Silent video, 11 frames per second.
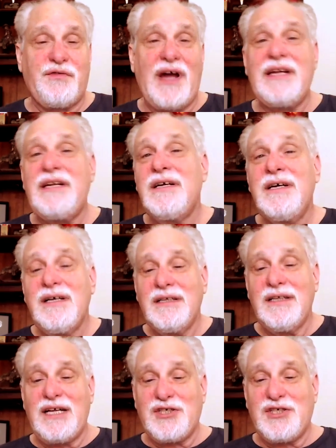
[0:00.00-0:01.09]
of Fight
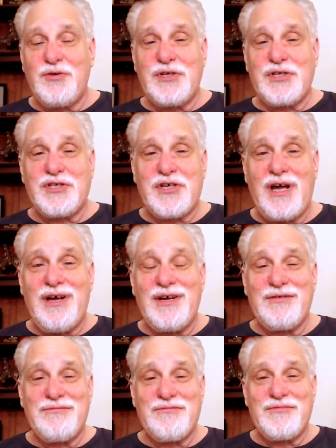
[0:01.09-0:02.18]
Lennox Lewis
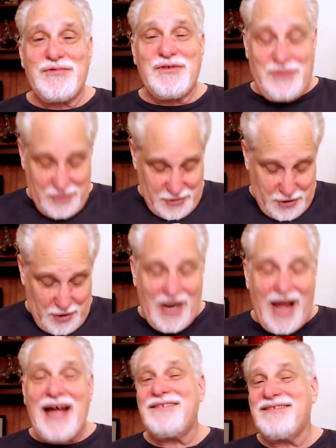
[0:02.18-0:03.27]

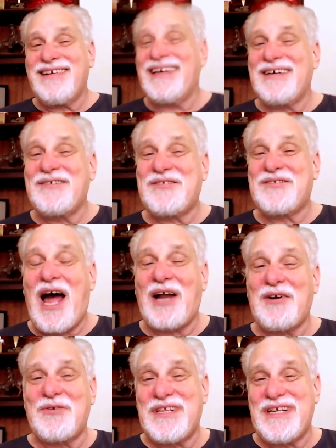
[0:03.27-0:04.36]
shirt on to
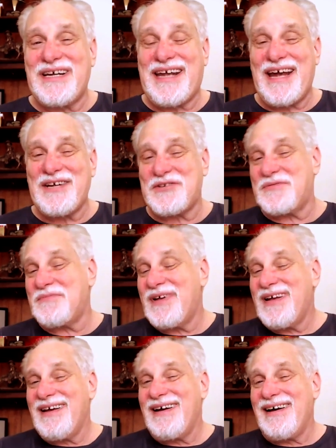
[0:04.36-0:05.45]
honor the occasion.
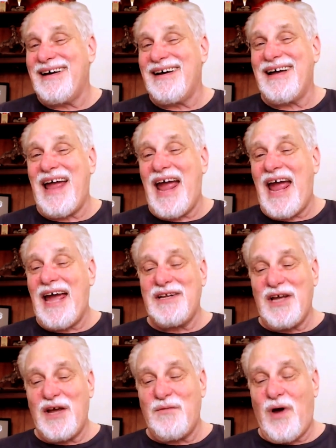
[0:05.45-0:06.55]
And